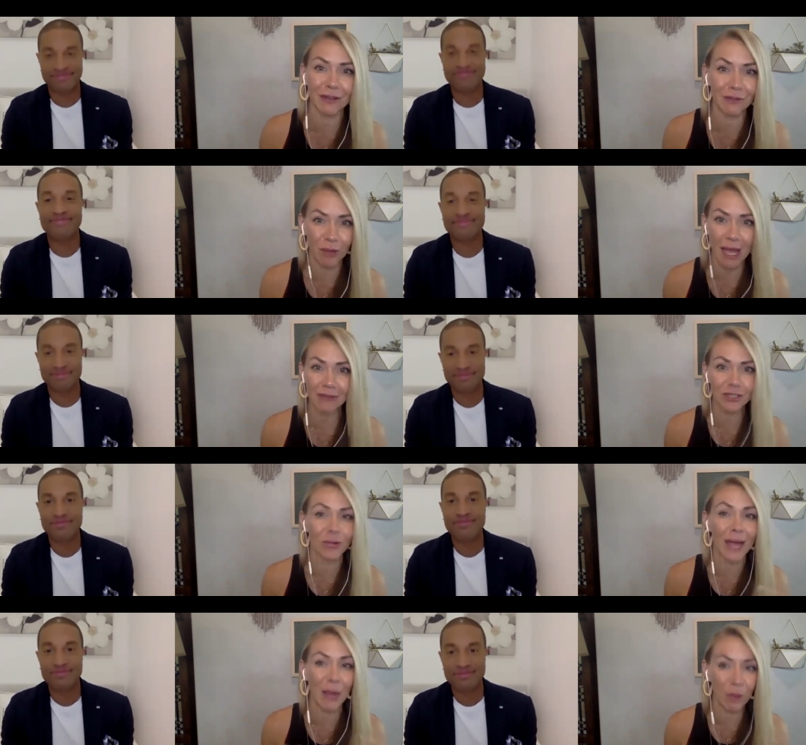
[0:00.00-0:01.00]
Speaker 1: if you have to,
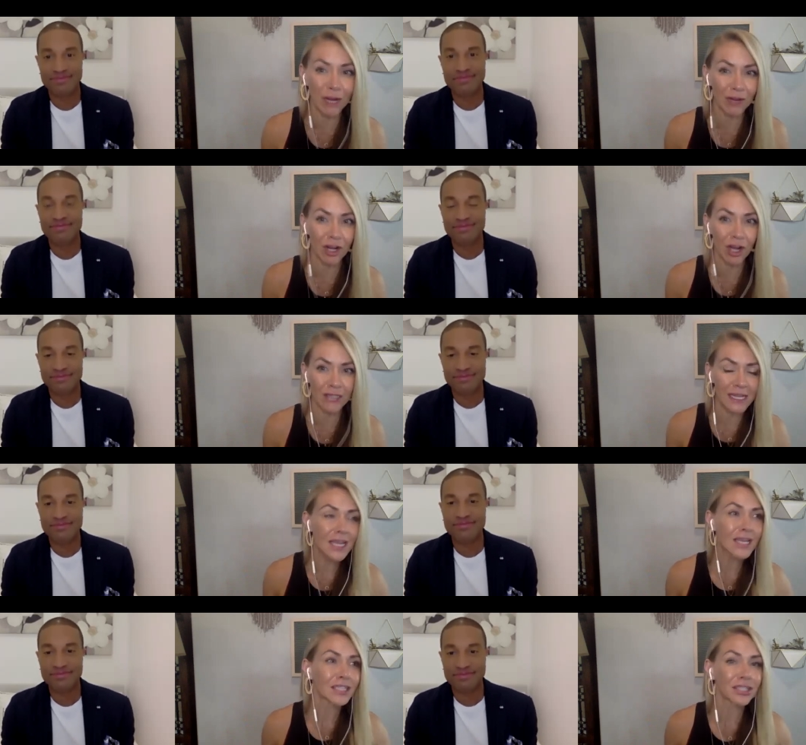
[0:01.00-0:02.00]
at whatever cost,
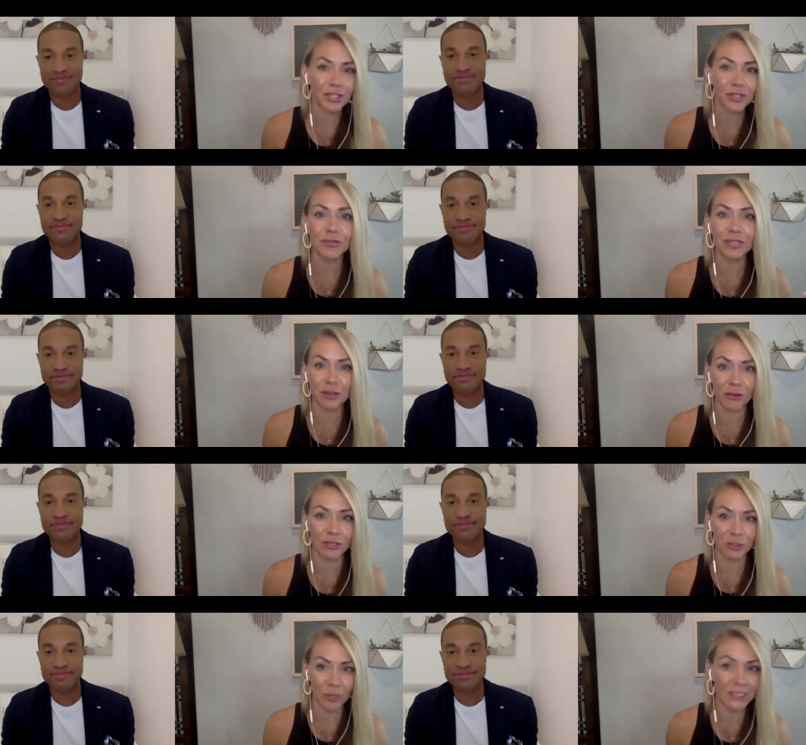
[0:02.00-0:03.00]
to choose your own
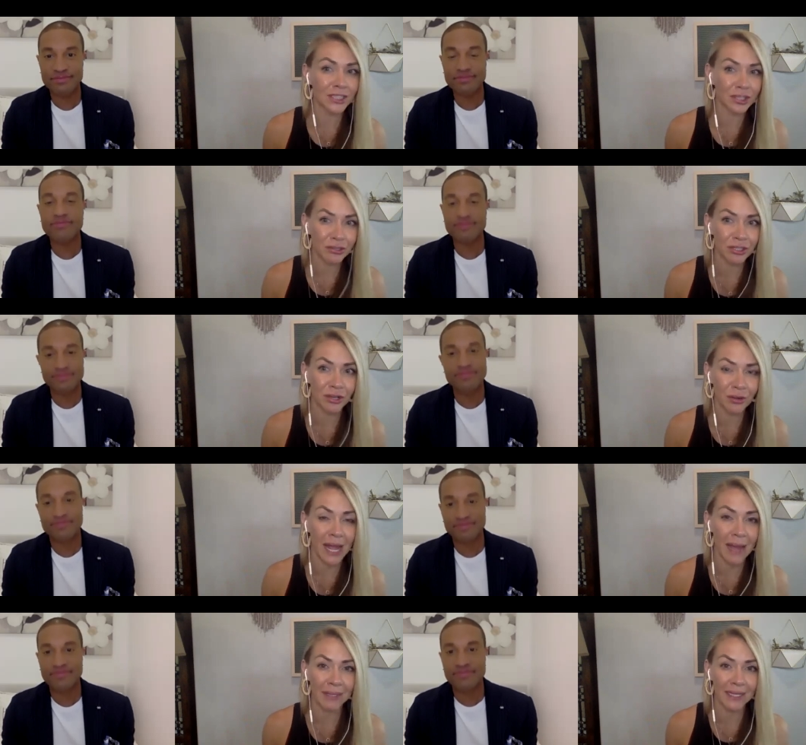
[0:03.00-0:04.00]
joy, to choose your own
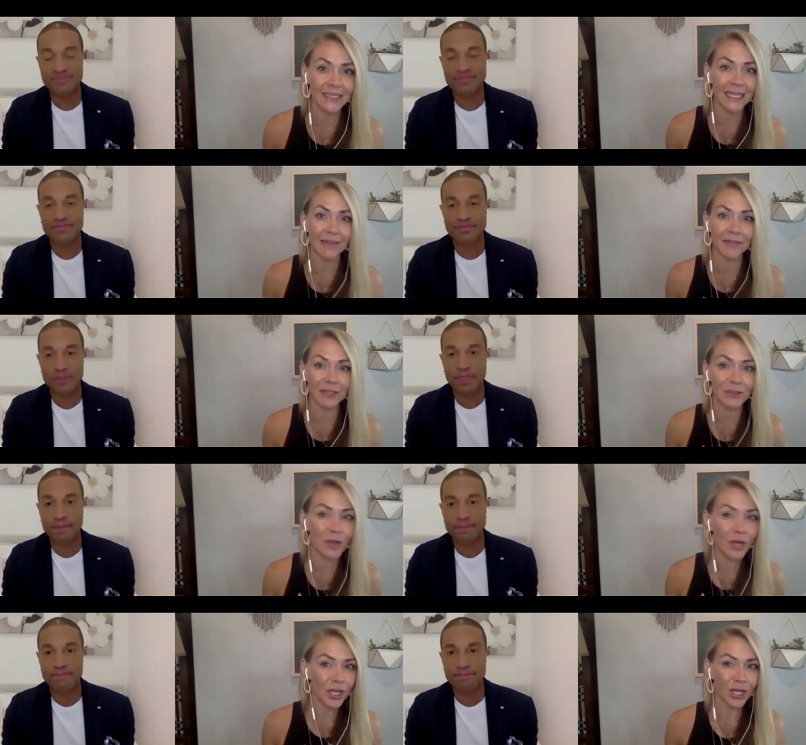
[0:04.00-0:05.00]
happiness. And if there's,
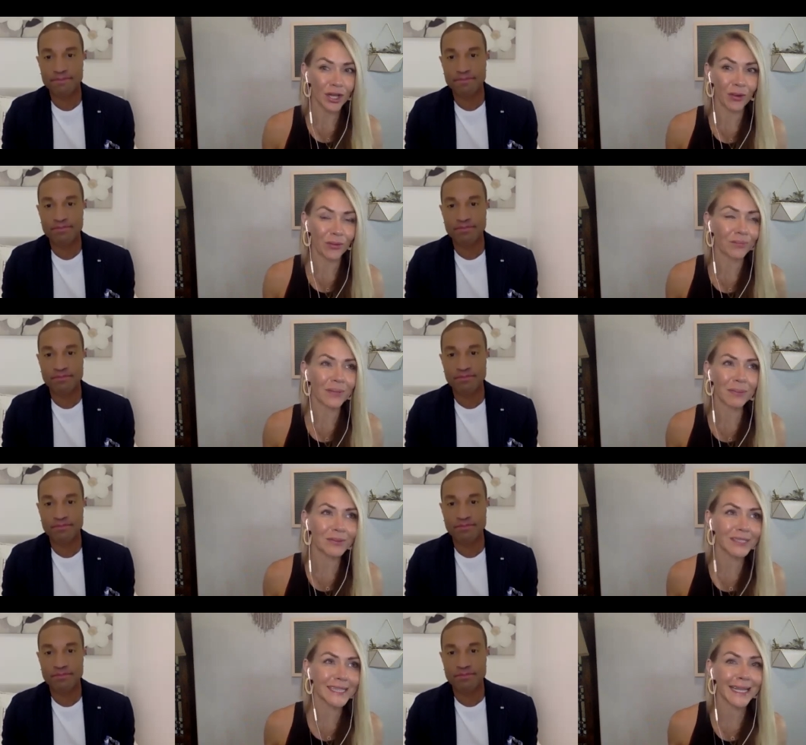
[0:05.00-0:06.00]
you know, people
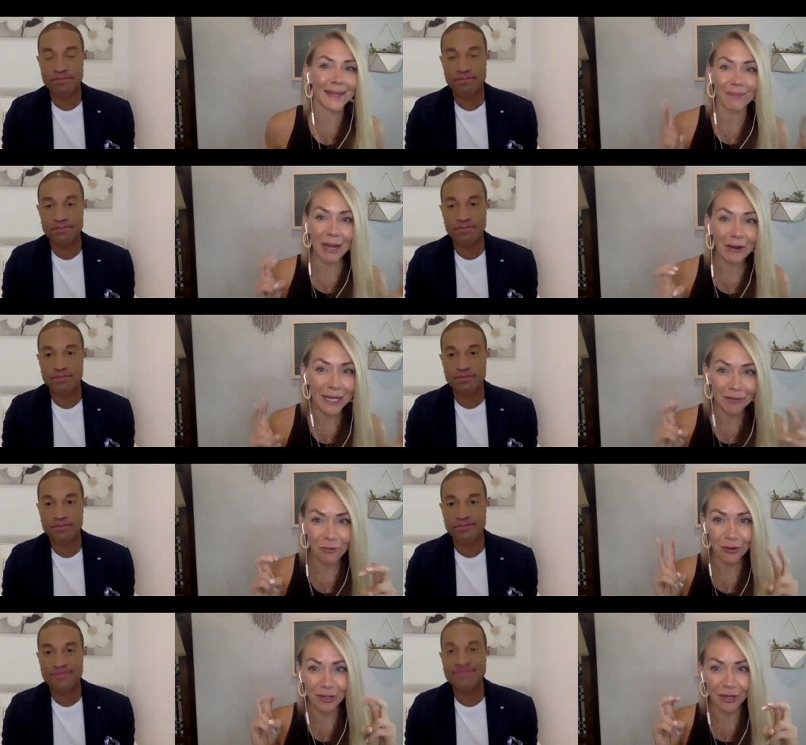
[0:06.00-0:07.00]
stay married
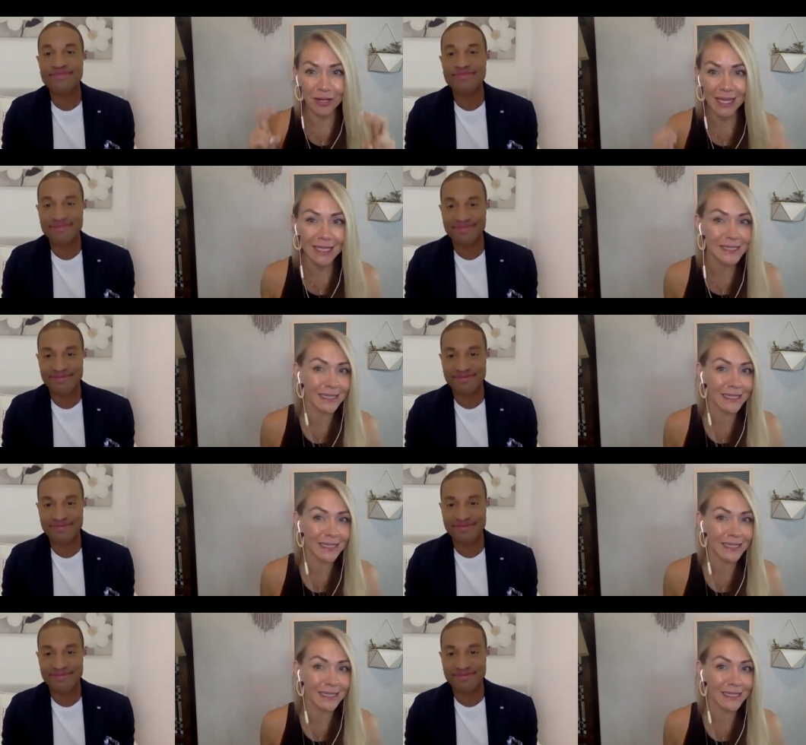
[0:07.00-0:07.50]
for their kids